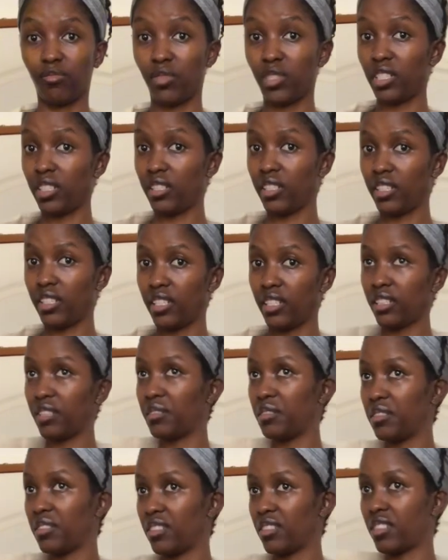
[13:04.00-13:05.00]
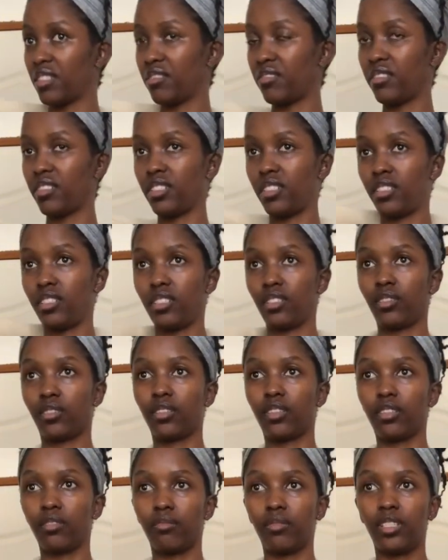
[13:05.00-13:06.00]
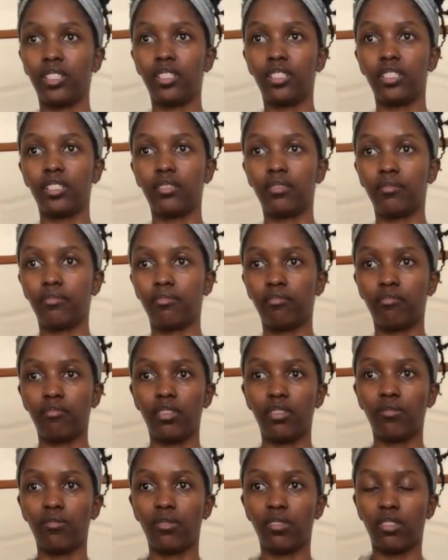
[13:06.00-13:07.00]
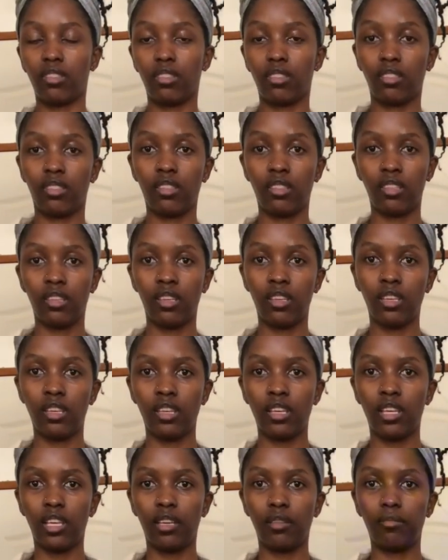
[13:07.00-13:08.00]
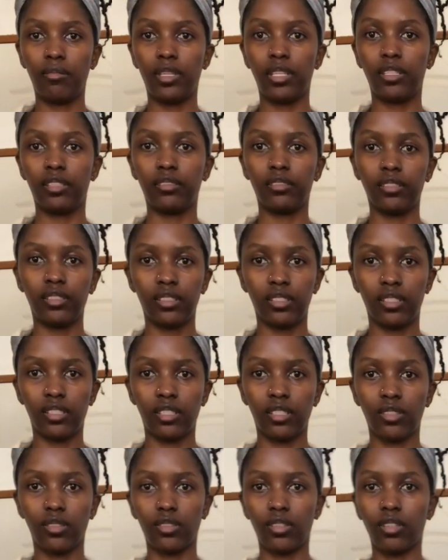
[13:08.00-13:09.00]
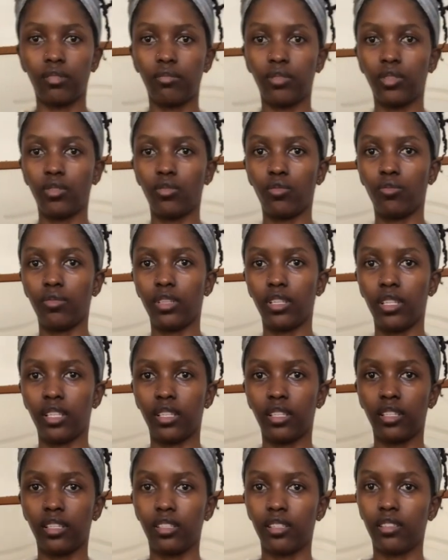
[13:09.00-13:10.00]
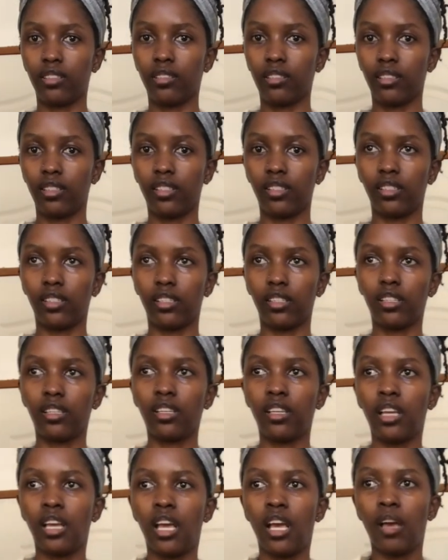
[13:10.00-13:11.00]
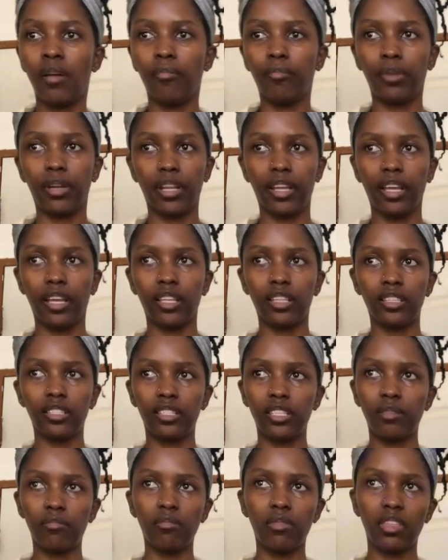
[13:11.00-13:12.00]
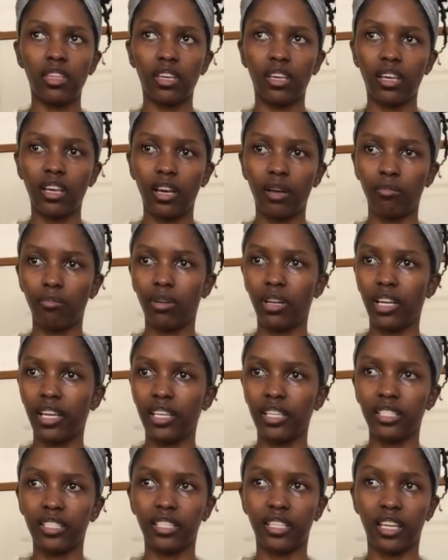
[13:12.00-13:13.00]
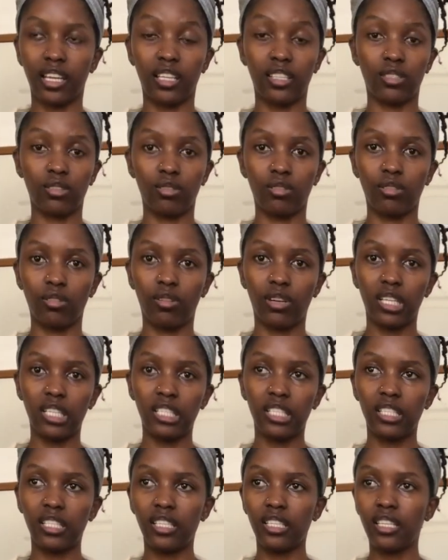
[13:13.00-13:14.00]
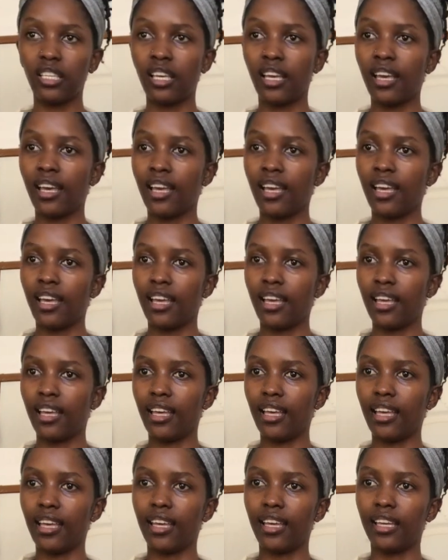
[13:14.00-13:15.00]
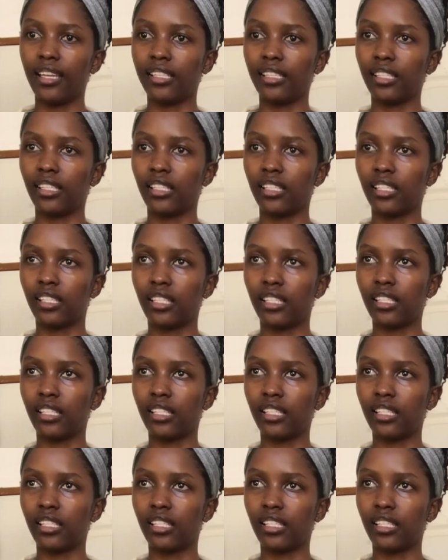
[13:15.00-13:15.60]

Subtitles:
wearing it is definitely just gonna be me with. I mean, it's just gonna be open like this. That's it. But yeah, the same thing applies. It has good quality and